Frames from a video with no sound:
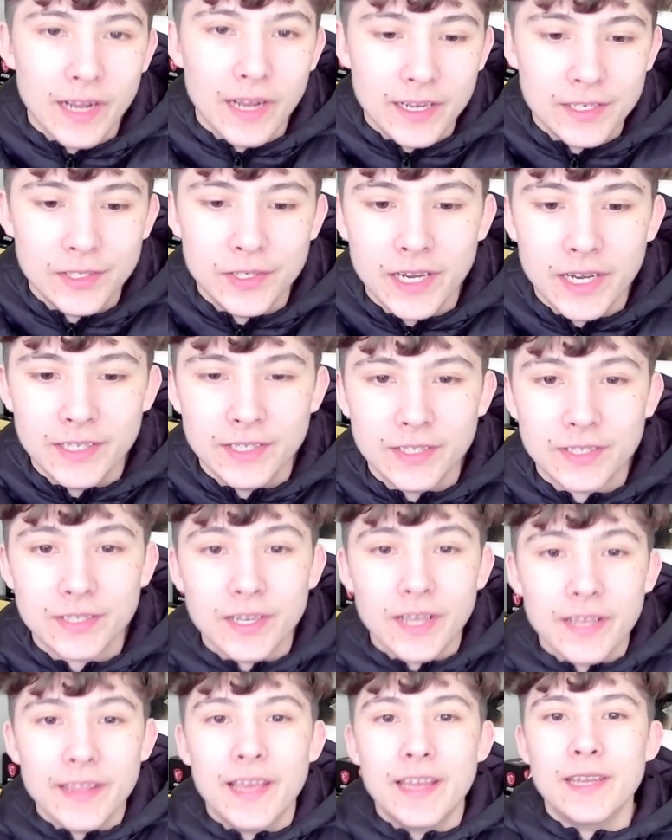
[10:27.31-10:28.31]
As you guys just
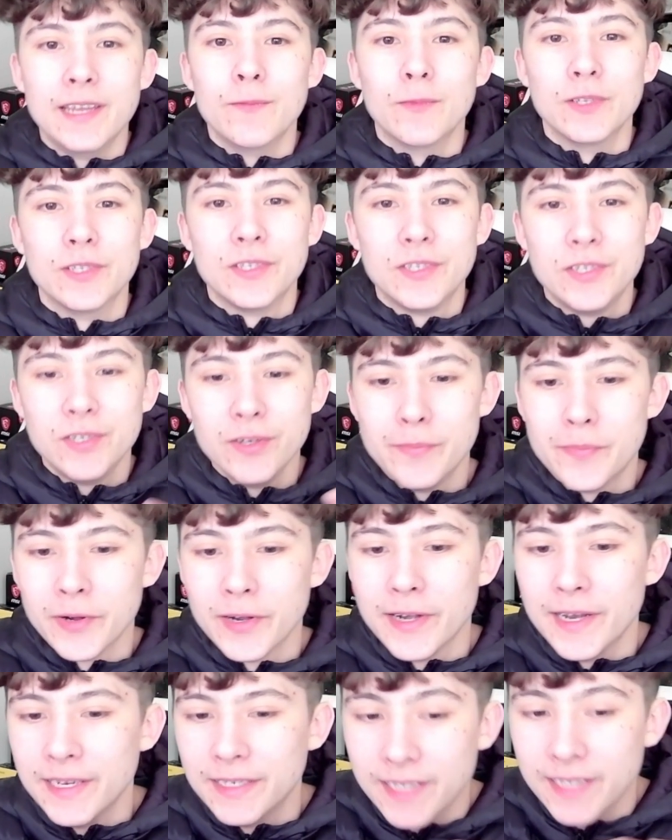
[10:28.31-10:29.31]
saw, the ending was
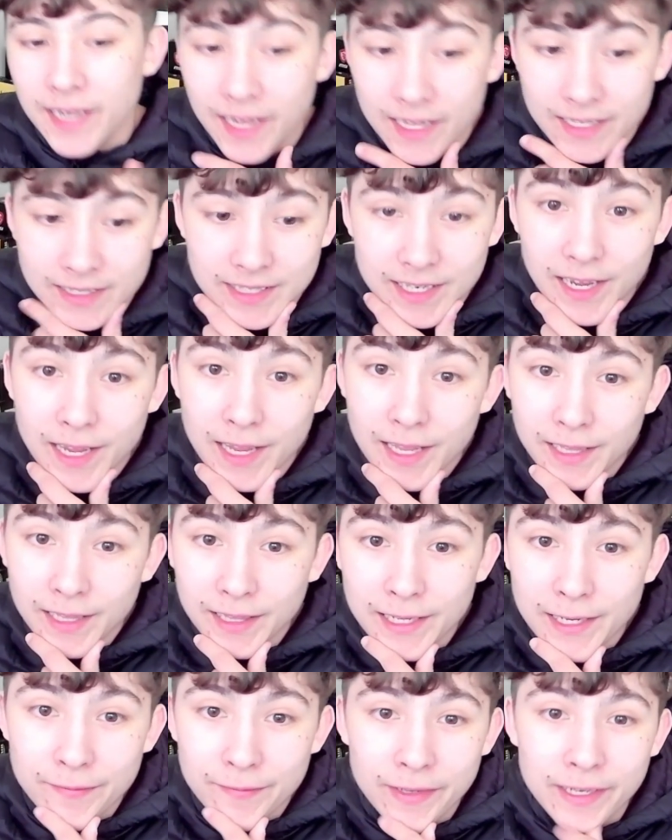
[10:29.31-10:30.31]
super intense,
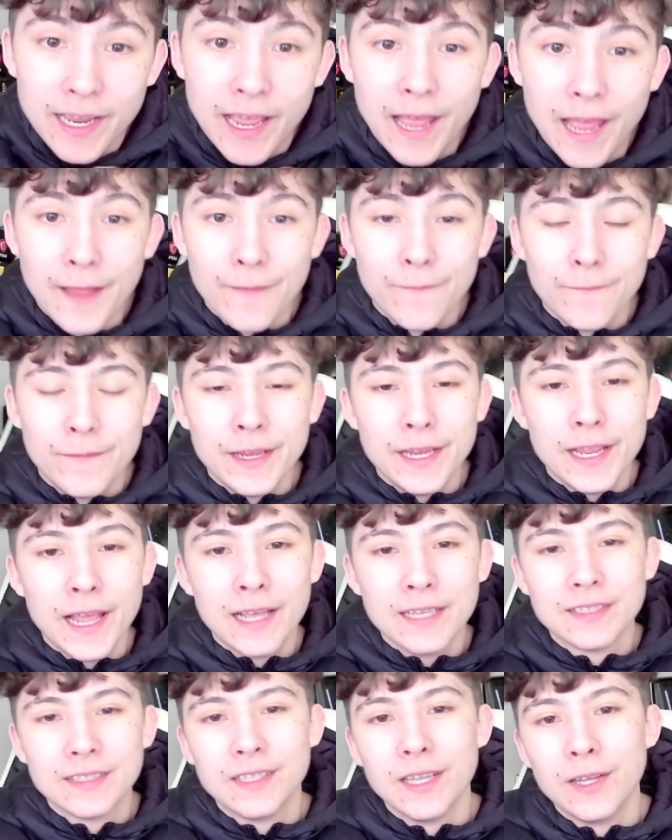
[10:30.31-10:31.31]
leaving ENVY
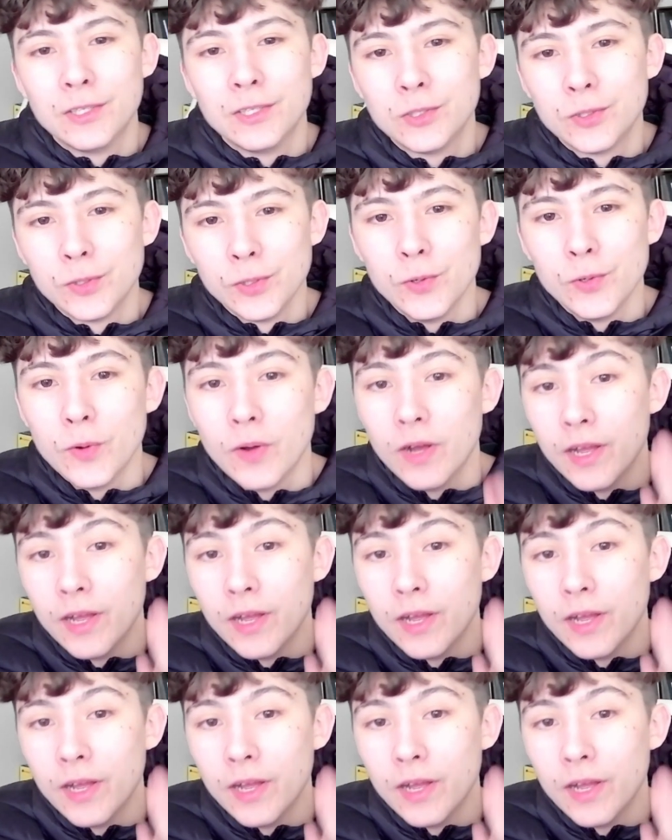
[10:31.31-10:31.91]
as the true